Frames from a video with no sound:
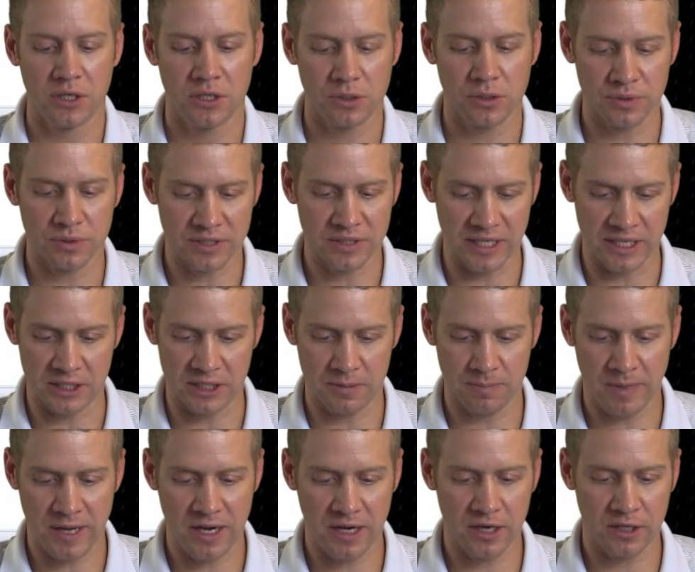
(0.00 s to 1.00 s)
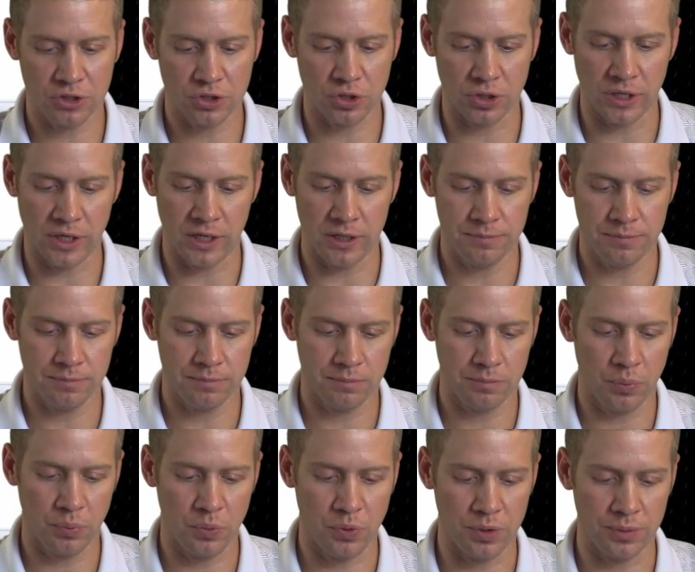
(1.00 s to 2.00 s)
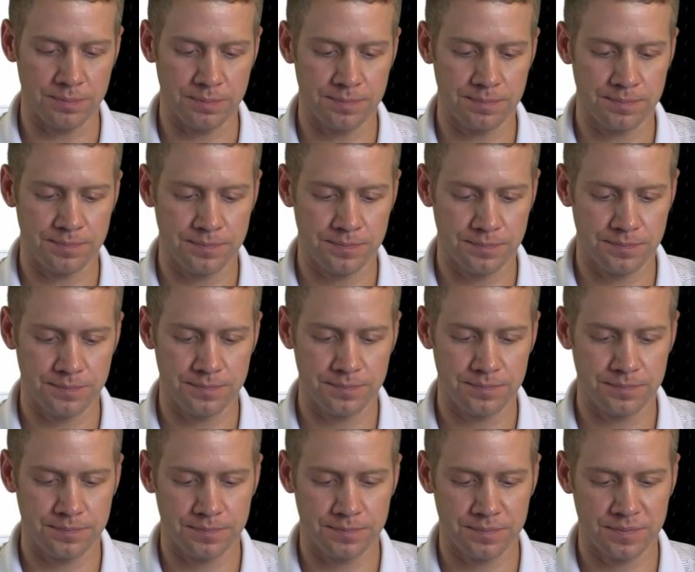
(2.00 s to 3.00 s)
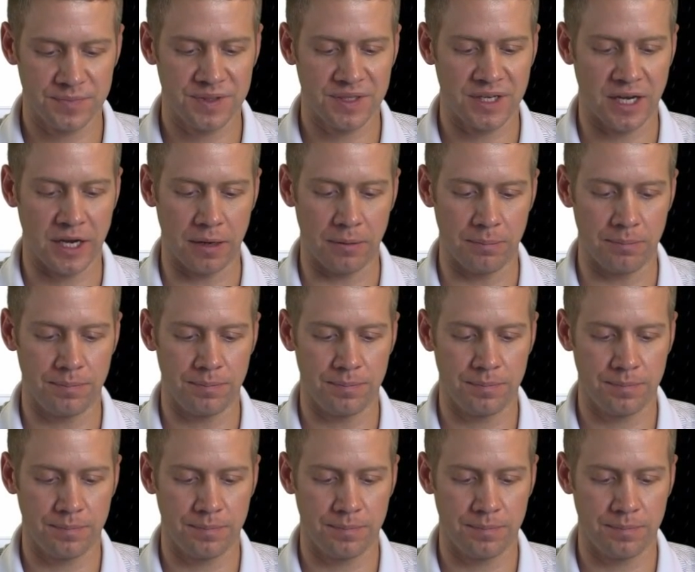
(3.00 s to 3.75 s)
So we'll say spanning tree port type